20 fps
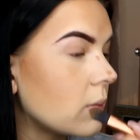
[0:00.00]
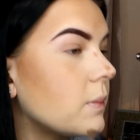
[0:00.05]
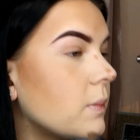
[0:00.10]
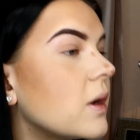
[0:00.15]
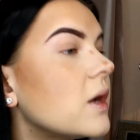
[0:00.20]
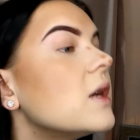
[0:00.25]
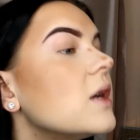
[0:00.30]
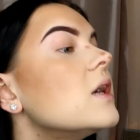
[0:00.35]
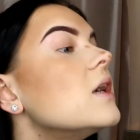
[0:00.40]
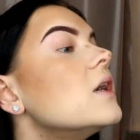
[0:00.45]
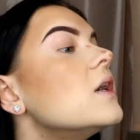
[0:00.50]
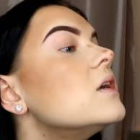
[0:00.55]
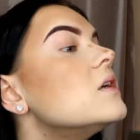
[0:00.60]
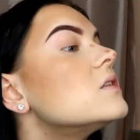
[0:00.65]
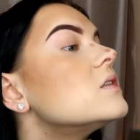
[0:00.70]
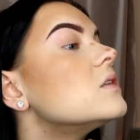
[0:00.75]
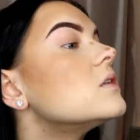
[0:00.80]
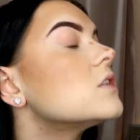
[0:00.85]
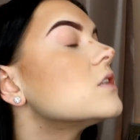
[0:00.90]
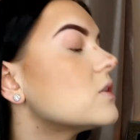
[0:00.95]
But it
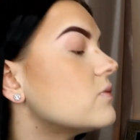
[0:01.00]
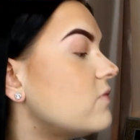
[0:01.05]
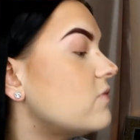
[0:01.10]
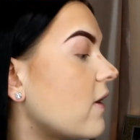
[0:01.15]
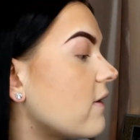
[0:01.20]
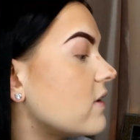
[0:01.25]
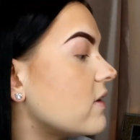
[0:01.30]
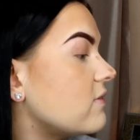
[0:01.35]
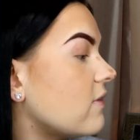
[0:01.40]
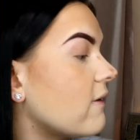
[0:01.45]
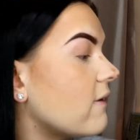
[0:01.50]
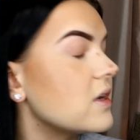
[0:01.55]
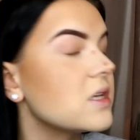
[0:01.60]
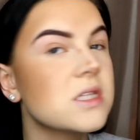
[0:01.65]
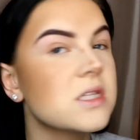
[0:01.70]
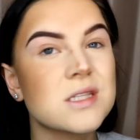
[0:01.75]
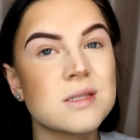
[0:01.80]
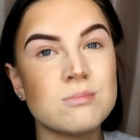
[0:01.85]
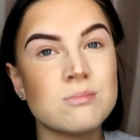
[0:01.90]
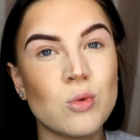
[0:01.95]
is this very, very
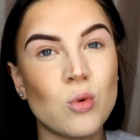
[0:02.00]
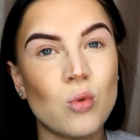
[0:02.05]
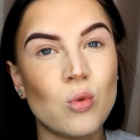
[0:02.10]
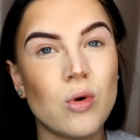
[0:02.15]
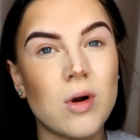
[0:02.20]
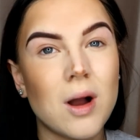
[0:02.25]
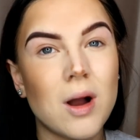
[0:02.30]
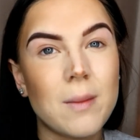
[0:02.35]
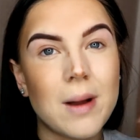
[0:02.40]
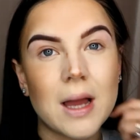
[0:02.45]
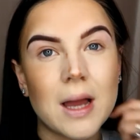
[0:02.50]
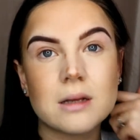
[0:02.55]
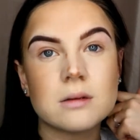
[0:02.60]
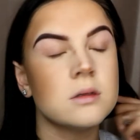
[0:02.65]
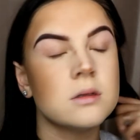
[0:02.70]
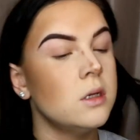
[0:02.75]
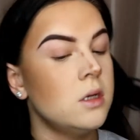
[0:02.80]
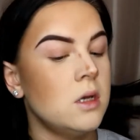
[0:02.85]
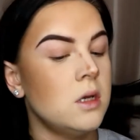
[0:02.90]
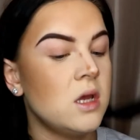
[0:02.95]
small
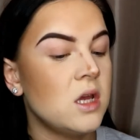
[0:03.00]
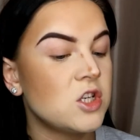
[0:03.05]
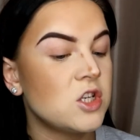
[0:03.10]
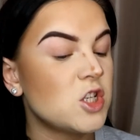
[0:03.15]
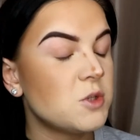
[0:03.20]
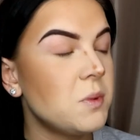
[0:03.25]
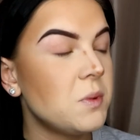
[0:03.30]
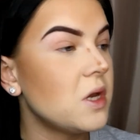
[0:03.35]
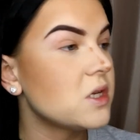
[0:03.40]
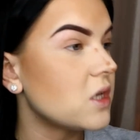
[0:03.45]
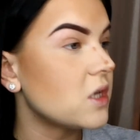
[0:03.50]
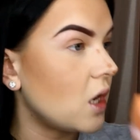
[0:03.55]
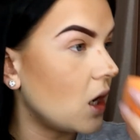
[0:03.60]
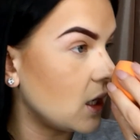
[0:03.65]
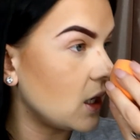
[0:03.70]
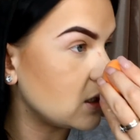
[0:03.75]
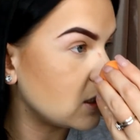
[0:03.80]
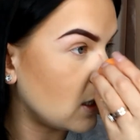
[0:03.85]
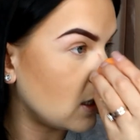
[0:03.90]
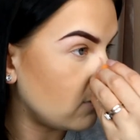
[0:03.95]
amount. Just because I
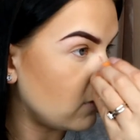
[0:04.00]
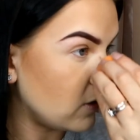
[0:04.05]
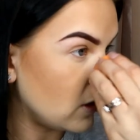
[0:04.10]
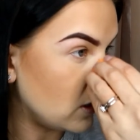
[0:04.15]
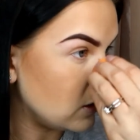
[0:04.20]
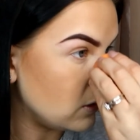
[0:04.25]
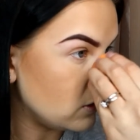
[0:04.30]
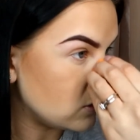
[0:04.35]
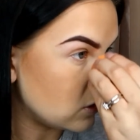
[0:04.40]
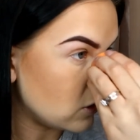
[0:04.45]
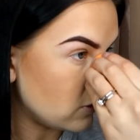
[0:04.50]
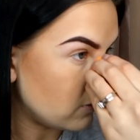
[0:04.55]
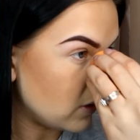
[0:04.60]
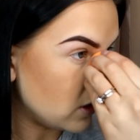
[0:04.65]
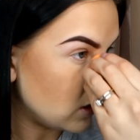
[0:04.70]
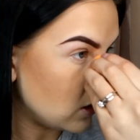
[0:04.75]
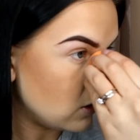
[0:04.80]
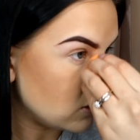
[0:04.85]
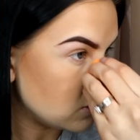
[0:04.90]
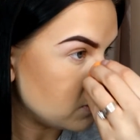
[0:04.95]
like to give the illusion of
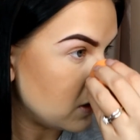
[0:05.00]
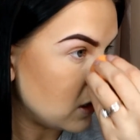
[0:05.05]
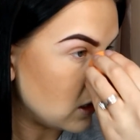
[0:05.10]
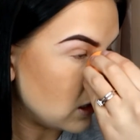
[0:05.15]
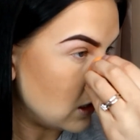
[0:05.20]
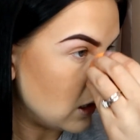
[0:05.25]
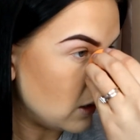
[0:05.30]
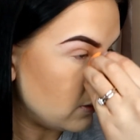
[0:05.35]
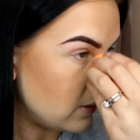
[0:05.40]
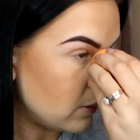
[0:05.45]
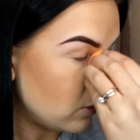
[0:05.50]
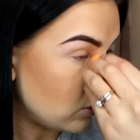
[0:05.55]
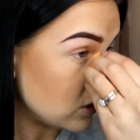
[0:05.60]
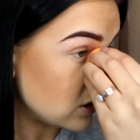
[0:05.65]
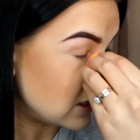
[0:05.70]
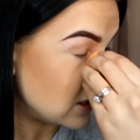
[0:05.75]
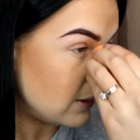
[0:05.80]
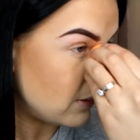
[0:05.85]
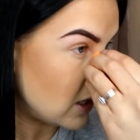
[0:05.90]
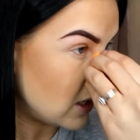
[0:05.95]
my nose being a little bit more
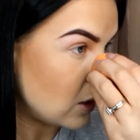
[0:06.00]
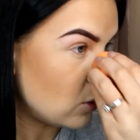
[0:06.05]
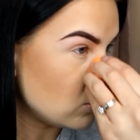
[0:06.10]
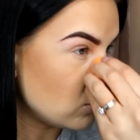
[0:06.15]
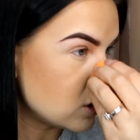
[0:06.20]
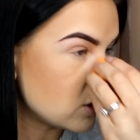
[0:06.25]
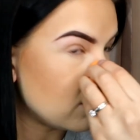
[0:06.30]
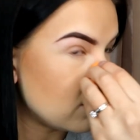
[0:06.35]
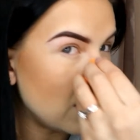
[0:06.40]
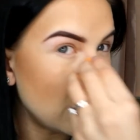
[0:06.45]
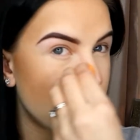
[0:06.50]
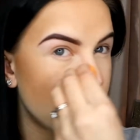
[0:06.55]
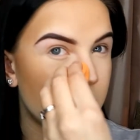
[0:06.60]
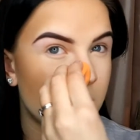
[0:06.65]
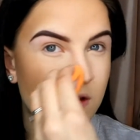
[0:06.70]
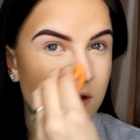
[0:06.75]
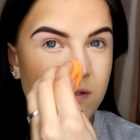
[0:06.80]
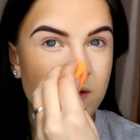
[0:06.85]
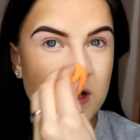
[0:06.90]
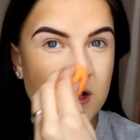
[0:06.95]
slimmer. And also I like
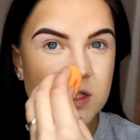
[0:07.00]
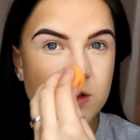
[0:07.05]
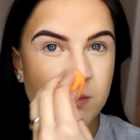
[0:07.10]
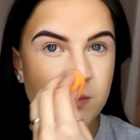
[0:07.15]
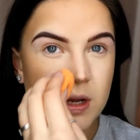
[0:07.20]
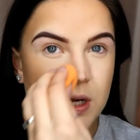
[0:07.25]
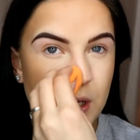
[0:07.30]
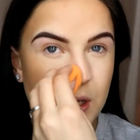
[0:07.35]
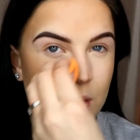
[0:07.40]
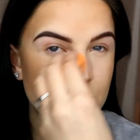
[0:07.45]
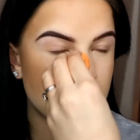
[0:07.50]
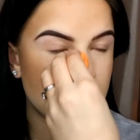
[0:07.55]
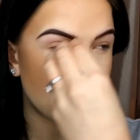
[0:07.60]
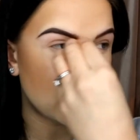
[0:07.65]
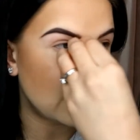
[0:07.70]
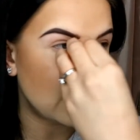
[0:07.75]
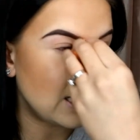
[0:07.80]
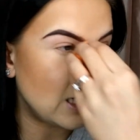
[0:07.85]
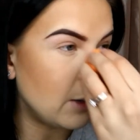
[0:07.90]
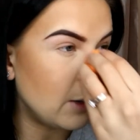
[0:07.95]
the effect of my nose
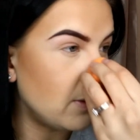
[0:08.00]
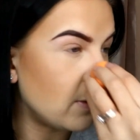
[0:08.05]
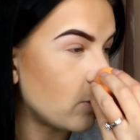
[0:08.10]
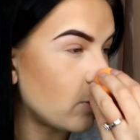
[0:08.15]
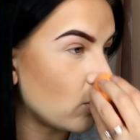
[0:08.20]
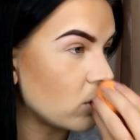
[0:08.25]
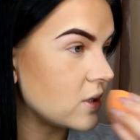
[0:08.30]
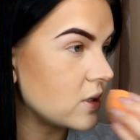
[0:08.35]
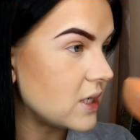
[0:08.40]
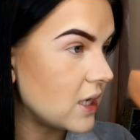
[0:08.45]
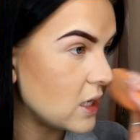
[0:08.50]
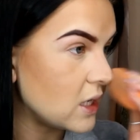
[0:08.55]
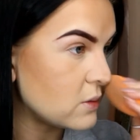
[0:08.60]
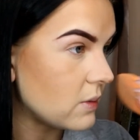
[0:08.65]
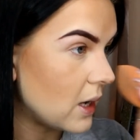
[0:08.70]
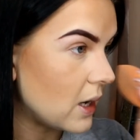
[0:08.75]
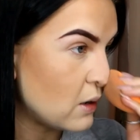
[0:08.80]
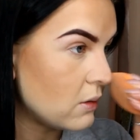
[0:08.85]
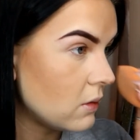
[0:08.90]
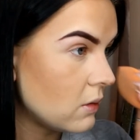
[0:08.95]
looking a little bit bronzy as
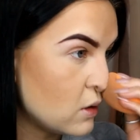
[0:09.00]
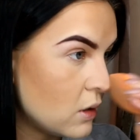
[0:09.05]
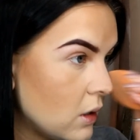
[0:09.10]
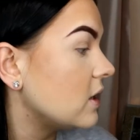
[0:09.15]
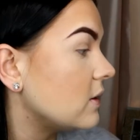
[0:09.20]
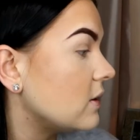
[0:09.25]
well.